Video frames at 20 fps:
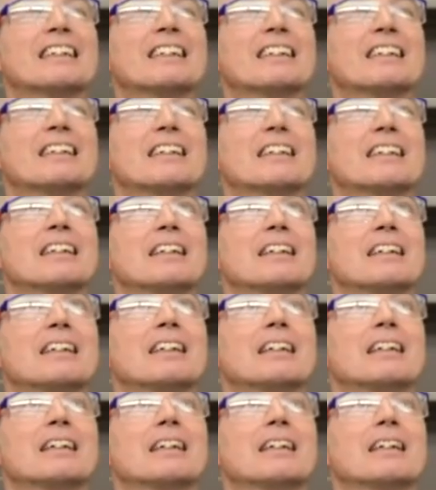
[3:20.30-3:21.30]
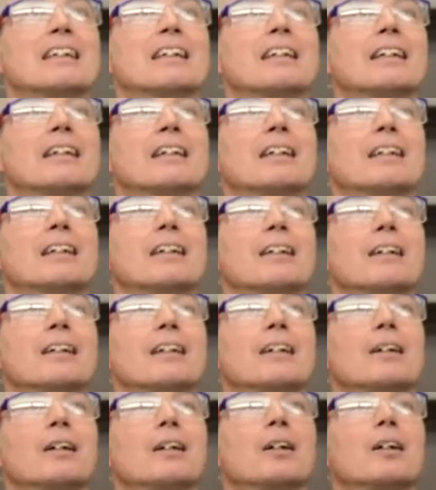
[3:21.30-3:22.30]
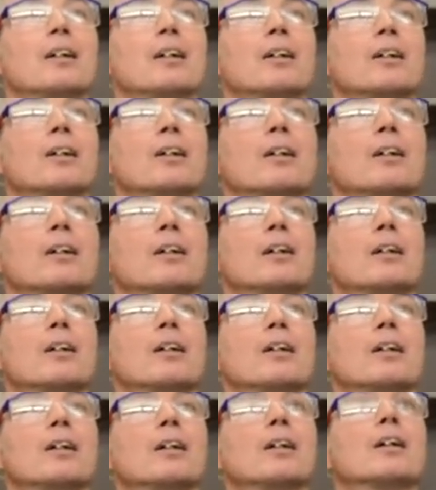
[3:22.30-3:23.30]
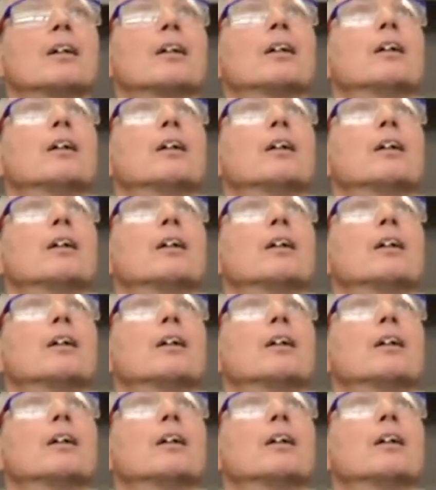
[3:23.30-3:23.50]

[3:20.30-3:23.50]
(no one is talking)